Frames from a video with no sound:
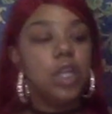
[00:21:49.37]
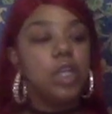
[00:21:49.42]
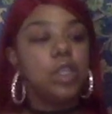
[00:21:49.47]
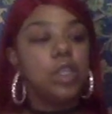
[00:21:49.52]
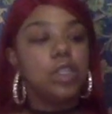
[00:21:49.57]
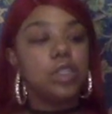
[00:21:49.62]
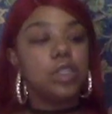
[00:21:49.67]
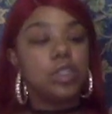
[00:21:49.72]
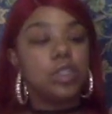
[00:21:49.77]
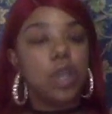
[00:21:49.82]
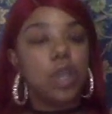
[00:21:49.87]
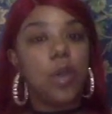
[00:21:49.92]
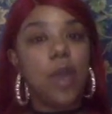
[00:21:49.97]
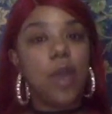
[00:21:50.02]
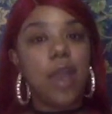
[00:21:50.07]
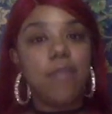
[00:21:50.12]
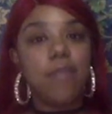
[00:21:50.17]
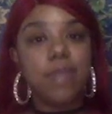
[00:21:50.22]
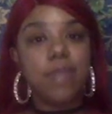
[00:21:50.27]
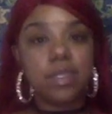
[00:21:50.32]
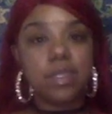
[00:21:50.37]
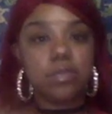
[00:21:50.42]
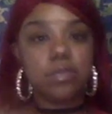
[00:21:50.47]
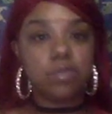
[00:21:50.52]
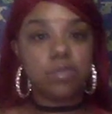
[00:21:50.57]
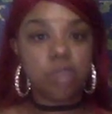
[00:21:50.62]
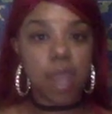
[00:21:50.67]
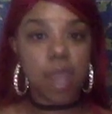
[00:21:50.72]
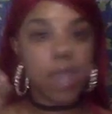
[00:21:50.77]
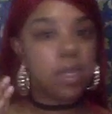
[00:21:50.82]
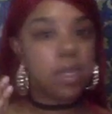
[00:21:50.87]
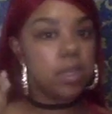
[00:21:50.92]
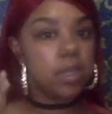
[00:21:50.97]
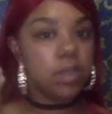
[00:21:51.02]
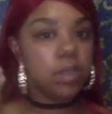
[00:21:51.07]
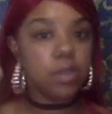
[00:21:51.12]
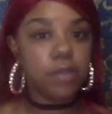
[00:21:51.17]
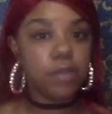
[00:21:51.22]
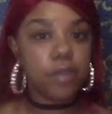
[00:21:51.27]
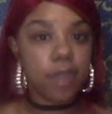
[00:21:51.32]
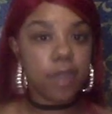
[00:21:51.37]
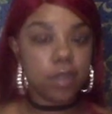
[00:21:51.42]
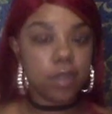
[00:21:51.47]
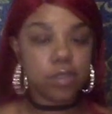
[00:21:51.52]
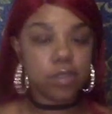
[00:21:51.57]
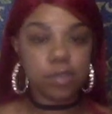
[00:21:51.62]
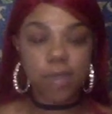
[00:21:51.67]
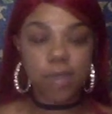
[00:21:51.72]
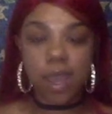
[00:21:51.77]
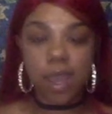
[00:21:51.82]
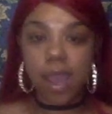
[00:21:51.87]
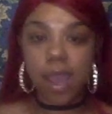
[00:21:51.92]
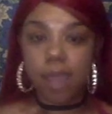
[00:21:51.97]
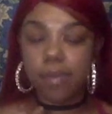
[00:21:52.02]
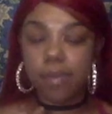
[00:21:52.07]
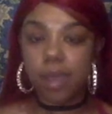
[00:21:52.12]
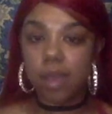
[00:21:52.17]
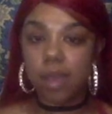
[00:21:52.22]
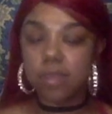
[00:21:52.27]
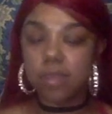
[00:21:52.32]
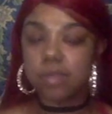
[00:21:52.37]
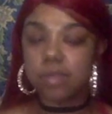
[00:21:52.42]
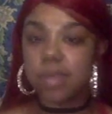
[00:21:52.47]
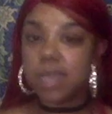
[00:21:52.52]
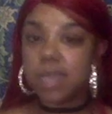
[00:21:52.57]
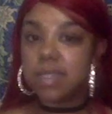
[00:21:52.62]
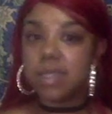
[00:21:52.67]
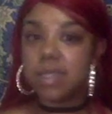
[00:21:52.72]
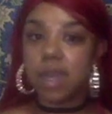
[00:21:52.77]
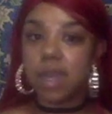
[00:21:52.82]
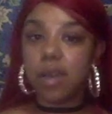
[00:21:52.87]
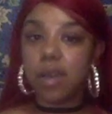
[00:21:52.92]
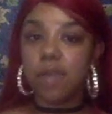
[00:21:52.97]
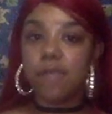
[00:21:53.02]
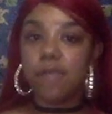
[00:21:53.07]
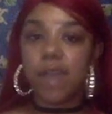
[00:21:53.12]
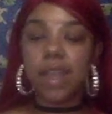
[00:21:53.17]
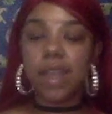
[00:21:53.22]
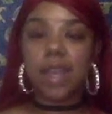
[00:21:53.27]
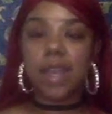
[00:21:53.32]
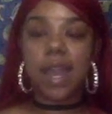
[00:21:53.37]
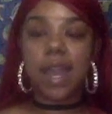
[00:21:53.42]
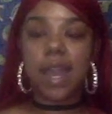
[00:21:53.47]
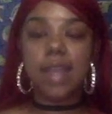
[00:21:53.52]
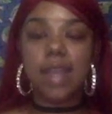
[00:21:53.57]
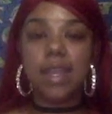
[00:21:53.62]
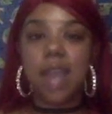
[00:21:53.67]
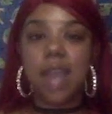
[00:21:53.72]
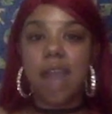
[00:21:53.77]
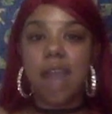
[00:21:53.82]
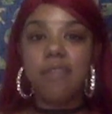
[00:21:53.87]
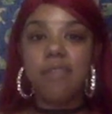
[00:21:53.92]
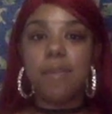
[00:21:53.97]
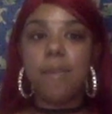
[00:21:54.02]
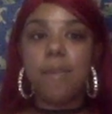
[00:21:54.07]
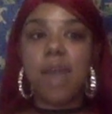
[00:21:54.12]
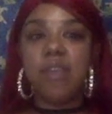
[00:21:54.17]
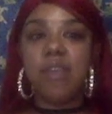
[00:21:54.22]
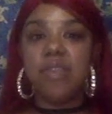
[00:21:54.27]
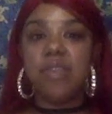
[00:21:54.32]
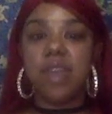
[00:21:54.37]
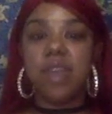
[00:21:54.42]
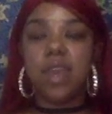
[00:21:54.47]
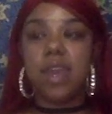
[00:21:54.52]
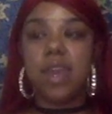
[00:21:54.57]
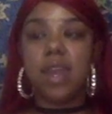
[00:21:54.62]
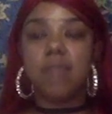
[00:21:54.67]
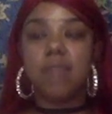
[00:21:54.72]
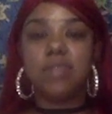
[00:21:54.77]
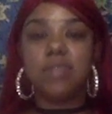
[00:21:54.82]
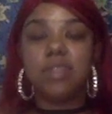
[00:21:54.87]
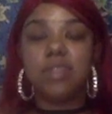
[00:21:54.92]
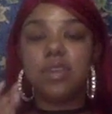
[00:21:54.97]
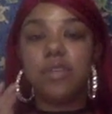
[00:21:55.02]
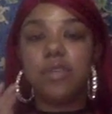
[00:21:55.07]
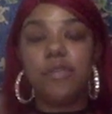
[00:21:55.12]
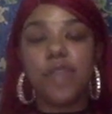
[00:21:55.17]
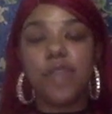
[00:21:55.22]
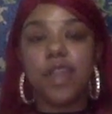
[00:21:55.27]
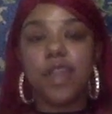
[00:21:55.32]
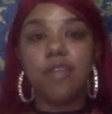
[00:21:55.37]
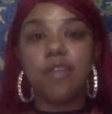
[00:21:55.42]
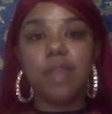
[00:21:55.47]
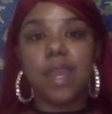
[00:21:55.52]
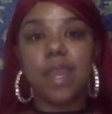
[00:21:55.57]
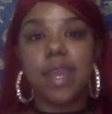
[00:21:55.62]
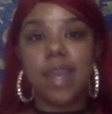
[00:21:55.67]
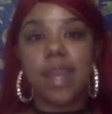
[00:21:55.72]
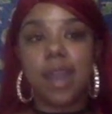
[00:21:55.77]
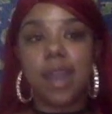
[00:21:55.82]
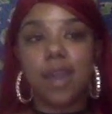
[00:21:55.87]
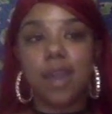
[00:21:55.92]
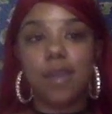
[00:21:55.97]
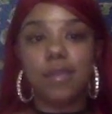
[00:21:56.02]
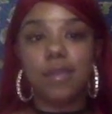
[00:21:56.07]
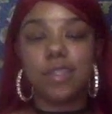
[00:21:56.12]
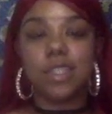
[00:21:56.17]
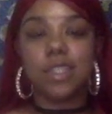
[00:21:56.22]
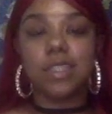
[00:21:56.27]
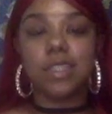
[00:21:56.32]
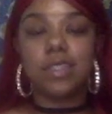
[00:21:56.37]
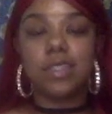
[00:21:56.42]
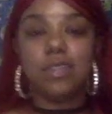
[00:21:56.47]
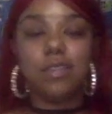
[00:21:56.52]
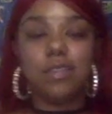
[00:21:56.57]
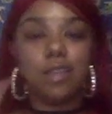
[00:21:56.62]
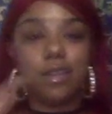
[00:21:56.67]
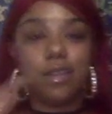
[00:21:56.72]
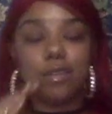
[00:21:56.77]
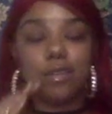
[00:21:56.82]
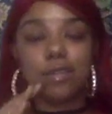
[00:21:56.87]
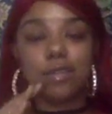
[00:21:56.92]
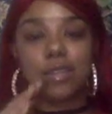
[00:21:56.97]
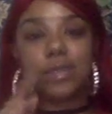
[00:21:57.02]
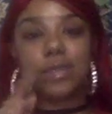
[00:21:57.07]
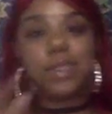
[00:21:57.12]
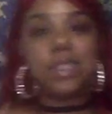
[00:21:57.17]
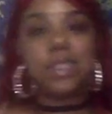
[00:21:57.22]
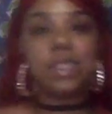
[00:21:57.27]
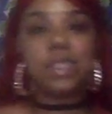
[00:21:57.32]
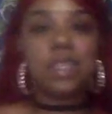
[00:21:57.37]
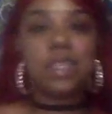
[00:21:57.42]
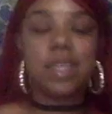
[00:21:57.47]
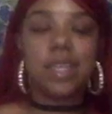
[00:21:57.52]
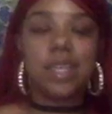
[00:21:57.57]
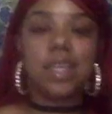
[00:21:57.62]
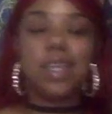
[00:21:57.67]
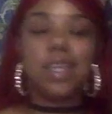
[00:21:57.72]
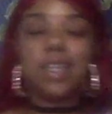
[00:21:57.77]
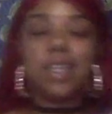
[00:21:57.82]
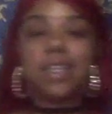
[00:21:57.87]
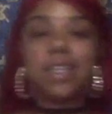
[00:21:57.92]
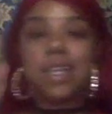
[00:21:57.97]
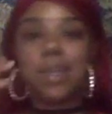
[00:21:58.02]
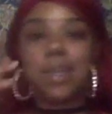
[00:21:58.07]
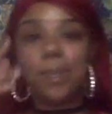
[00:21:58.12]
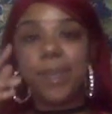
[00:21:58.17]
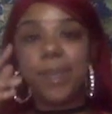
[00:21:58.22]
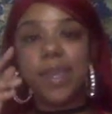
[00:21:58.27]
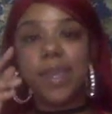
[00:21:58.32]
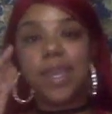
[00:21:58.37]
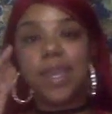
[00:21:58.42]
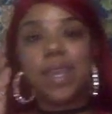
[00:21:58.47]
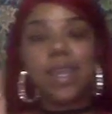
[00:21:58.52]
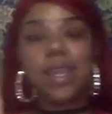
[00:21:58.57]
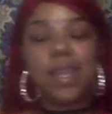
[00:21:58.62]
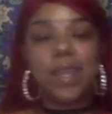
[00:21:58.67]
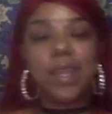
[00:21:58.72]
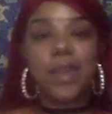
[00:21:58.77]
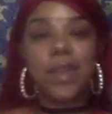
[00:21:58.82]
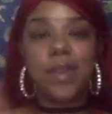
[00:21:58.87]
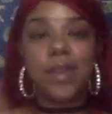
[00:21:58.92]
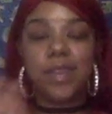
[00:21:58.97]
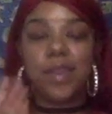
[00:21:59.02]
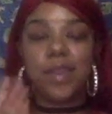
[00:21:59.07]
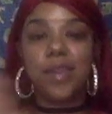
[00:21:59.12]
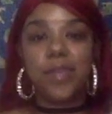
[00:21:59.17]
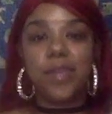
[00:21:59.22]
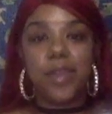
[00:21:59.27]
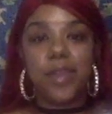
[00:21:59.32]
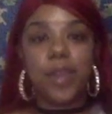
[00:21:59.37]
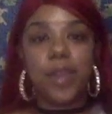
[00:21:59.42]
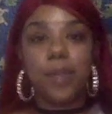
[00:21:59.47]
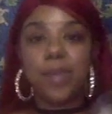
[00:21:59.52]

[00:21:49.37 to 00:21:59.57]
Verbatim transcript: So I've been trying to, you know, figure out doing my eyebrows myself. I kind of have a method. I'm still figuring it out, just, you know, tweezing and clipping and here and there and there.